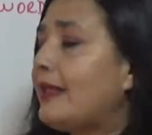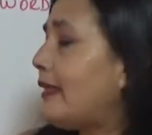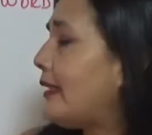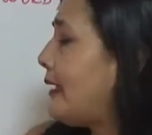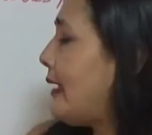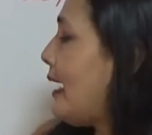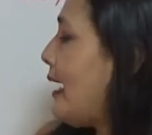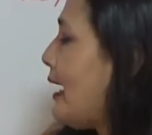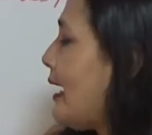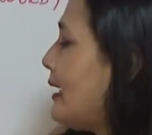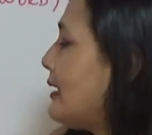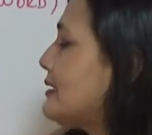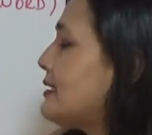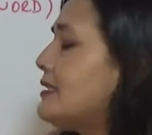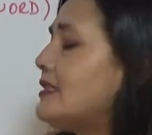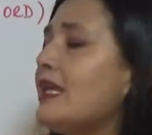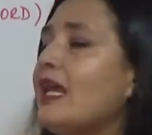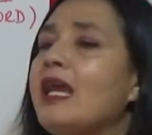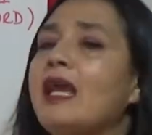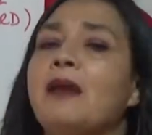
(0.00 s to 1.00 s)
cut
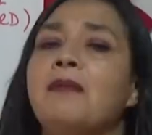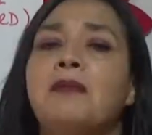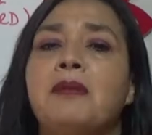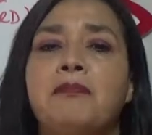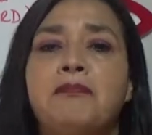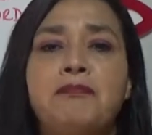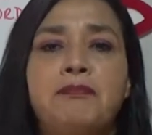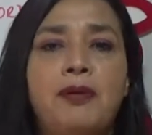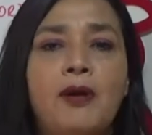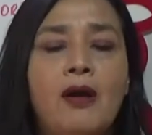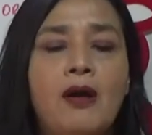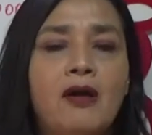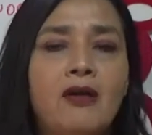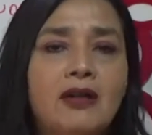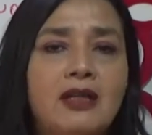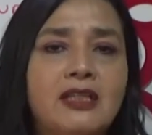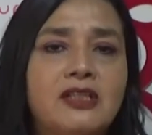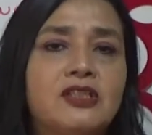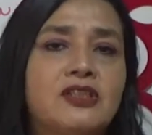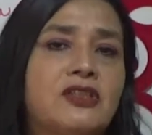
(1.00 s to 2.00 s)
them,
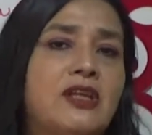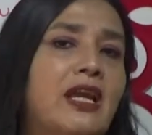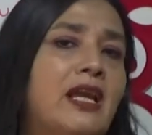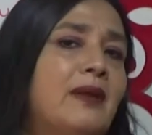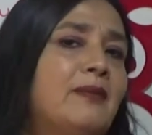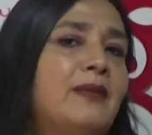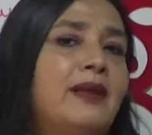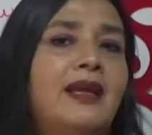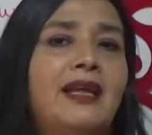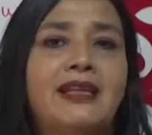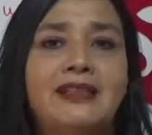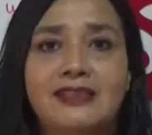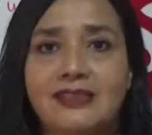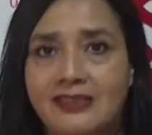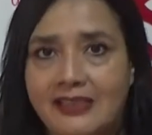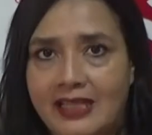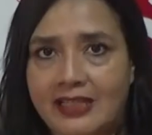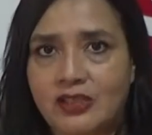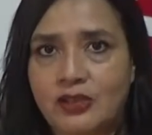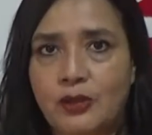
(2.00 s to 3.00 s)
polish them,
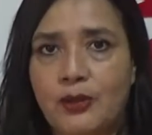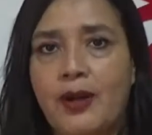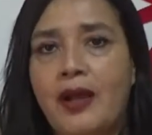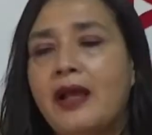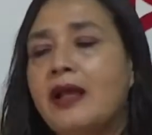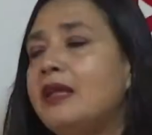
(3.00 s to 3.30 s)
etc.